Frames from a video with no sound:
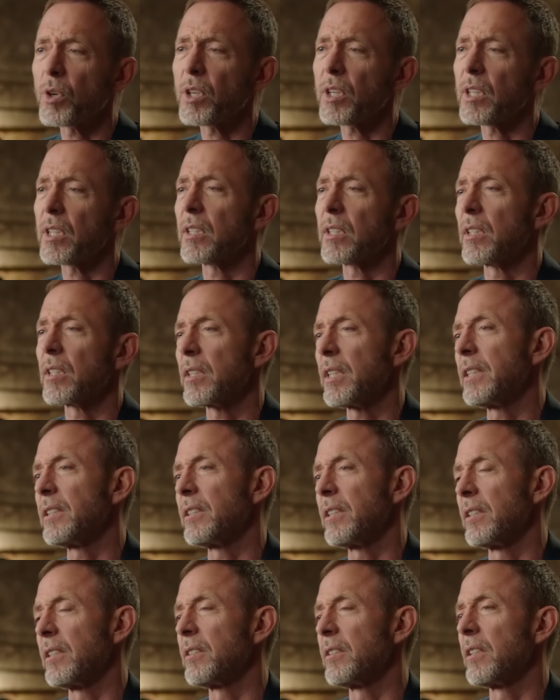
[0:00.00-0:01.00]
Never Split the
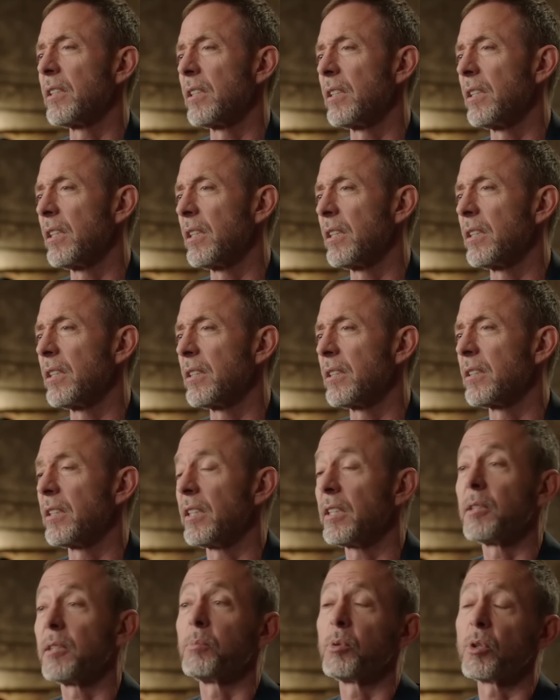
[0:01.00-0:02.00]
Difference. He's got a
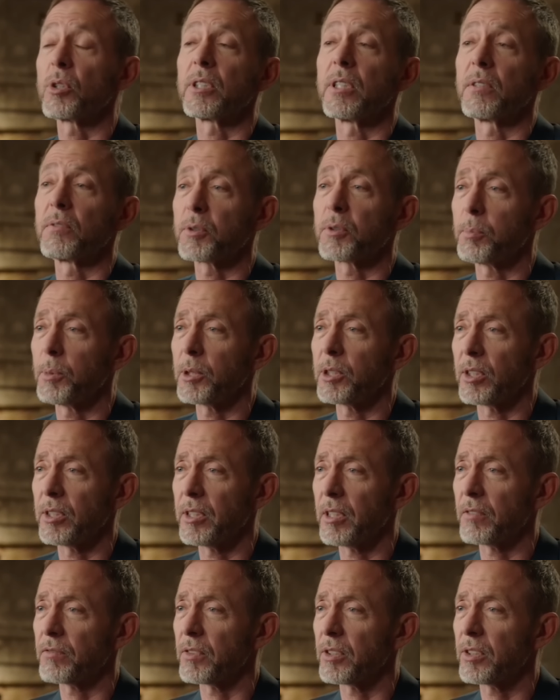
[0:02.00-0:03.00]
class on
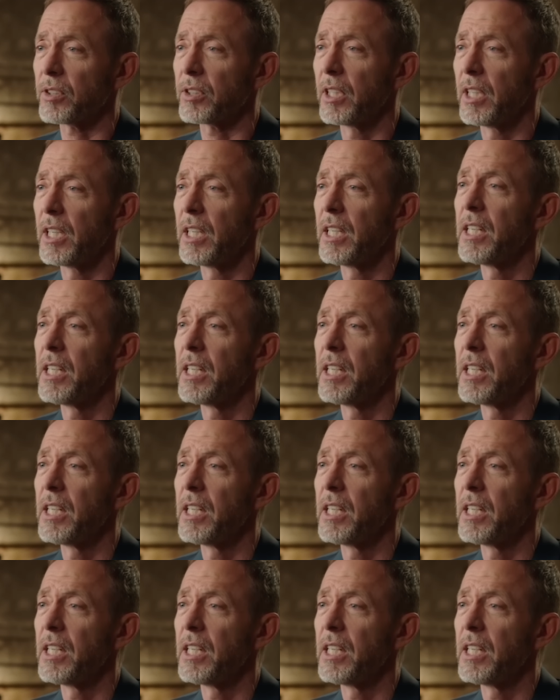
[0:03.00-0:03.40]
Masterclass. So does